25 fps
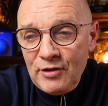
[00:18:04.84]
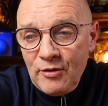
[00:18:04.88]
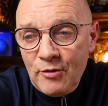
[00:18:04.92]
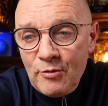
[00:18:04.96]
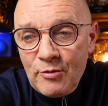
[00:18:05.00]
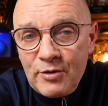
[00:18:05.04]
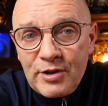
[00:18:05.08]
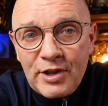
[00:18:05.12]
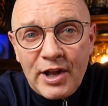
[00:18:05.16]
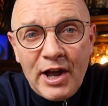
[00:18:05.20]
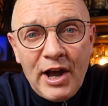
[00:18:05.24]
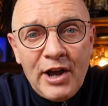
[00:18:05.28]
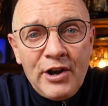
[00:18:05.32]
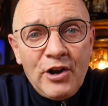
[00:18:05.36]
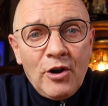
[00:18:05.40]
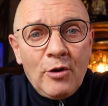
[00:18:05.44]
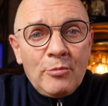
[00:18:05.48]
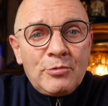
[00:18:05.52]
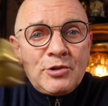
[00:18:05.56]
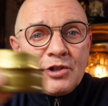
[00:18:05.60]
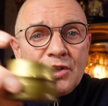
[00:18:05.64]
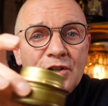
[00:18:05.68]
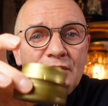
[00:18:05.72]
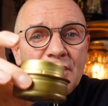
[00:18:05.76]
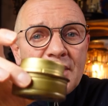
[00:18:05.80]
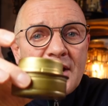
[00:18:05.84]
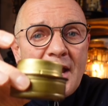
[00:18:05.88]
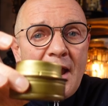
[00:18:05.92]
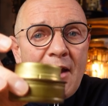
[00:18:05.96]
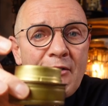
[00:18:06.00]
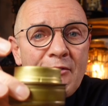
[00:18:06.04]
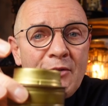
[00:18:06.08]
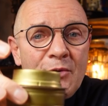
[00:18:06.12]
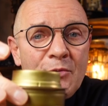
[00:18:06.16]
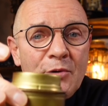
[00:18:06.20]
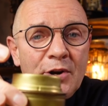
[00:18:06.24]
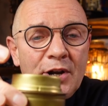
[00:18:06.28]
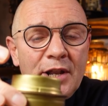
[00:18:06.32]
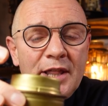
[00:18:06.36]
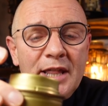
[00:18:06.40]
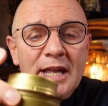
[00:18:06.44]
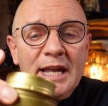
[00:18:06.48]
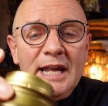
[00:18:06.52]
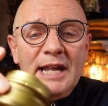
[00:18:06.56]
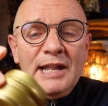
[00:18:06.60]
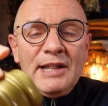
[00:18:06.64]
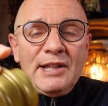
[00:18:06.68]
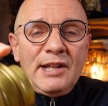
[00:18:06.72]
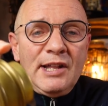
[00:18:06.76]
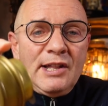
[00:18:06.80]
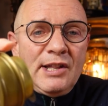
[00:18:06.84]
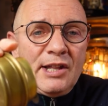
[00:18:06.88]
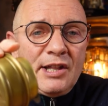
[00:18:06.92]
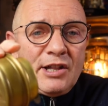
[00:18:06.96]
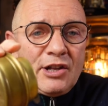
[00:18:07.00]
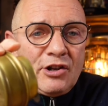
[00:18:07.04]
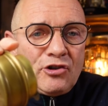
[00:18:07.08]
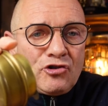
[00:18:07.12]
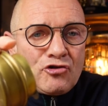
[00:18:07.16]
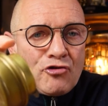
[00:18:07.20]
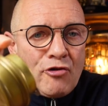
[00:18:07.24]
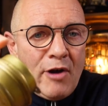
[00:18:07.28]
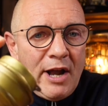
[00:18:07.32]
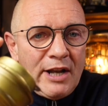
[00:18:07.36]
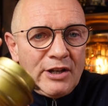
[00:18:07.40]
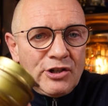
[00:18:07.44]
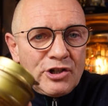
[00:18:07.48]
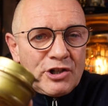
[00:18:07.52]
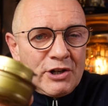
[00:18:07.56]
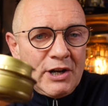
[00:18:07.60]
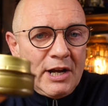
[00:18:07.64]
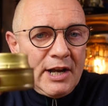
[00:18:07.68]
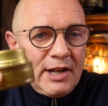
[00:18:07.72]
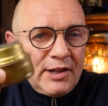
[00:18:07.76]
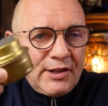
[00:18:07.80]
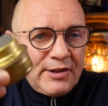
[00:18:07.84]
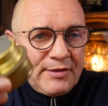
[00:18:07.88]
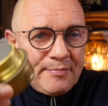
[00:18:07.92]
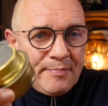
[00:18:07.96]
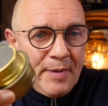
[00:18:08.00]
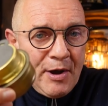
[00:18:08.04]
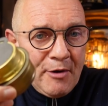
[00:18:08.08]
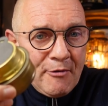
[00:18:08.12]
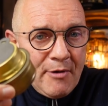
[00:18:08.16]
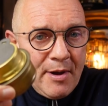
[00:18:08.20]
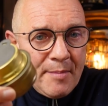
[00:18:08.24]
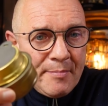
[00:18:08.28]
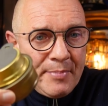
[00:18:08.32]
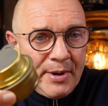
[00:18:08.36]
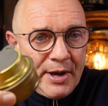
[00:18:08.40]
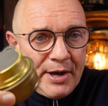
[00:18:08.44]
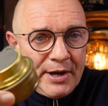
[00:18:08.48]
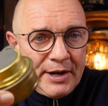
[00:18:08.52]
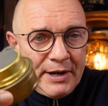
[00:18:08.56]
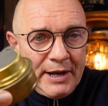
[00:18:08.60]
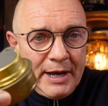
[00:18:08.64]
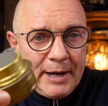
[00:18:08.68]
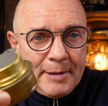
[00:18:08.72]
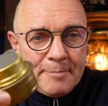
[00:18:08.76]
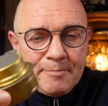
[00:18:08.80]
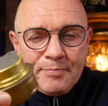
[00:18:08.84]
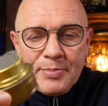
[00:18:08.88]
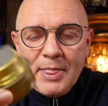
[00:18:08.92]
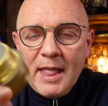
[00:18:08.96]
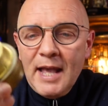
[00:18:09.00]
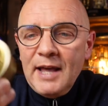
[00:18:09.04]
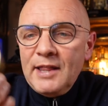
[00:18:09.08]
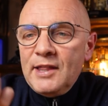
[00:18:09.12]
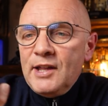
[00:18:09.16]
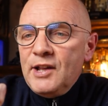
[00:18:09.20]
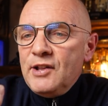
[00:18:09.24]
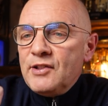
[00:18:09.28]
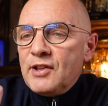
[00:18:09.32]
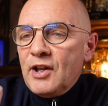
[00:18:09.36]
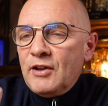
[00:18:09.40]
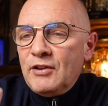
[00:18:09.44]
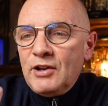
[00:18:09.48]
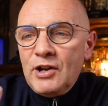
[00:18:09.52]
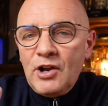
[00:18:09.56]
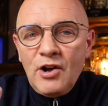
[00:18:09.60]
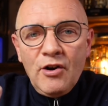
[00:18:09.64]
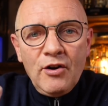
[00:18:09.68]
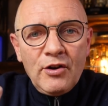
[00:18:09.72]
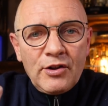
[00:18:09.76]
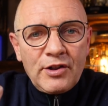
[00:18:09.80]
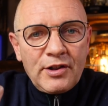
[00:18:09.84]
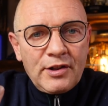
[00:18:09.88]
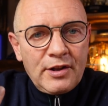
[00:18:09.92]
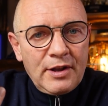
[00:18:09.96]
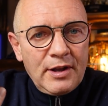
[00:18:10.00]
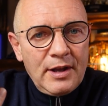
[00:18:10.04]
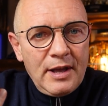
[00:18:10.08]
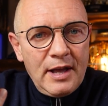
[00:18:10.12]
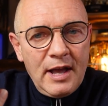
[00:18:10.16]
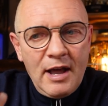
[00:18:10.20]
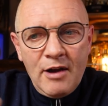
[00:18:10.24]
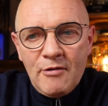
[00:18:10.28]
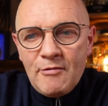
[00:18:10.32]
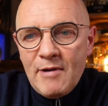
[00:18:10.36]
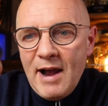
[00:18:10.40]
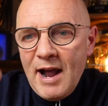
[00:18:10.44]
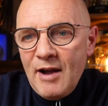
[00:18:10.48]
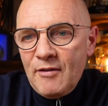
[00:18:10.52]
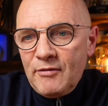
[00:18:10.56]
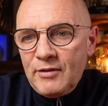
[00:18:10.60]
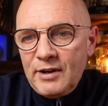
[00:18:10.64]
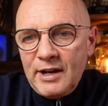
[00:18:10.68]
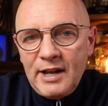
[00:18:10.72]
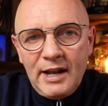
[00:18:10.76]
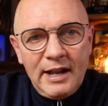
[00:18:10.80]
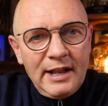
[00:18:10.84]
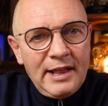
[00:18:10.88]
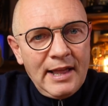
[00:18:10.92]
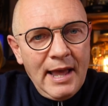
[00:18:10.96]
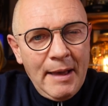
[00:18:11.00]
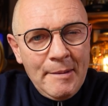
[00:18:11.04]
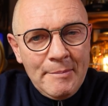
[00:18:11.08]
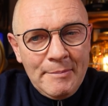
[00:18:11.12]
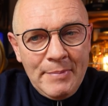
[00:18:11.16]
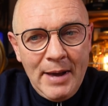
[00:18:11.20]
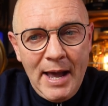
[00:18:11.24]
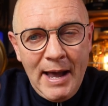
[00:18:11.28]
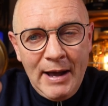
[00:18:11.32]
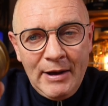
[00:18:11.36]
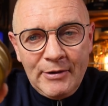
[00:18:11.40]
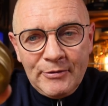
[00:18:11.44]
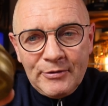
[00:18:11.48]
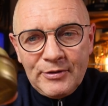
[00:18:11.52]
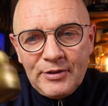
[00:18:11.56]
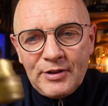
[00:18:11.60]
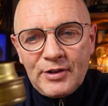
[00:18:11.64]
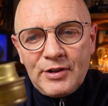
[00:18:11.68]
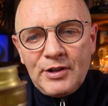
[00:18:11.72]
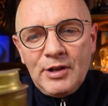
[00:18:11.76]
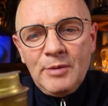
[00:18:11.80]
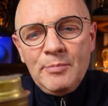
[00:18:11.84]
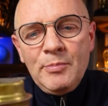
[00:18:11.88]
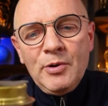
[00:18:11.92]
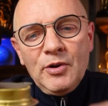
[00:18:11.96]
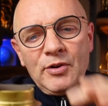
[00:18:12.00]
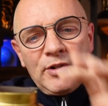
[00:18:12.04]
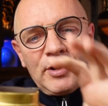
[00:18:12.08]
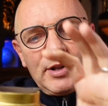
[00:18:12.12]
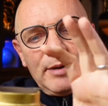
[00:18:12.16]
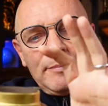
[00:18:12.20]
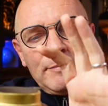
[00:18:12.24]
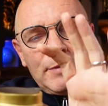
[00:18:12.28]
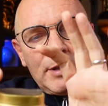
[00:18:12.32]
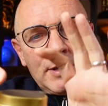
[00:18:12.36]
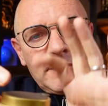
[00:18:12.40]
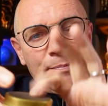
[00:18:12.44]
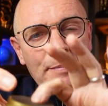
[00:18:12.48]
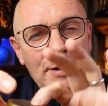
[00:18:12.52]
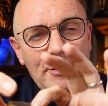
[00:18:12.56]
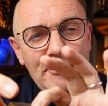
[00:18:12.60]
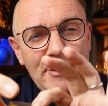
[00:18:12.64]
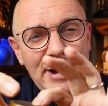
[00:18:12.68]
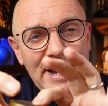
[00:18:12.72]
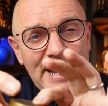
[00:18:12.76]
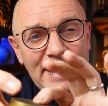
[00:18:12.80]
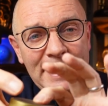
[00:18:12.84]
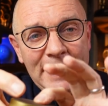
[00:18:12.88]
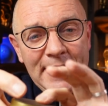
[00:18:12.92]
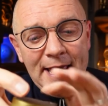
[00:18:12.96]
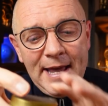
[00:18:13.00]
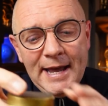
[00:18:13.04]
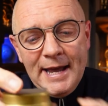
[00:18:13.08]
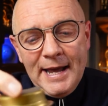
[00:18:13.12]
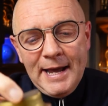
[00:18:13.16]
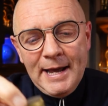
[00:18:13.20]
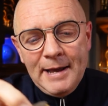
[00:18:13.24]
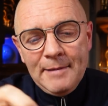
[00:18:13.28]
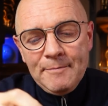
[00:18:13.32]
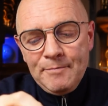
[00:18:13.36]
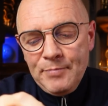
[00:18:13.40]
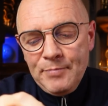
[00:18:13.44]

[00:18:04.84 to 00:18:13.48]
always an option to carry one of these. This is a Trangia spirit burner. These only cost around £10. You put some spirit in there,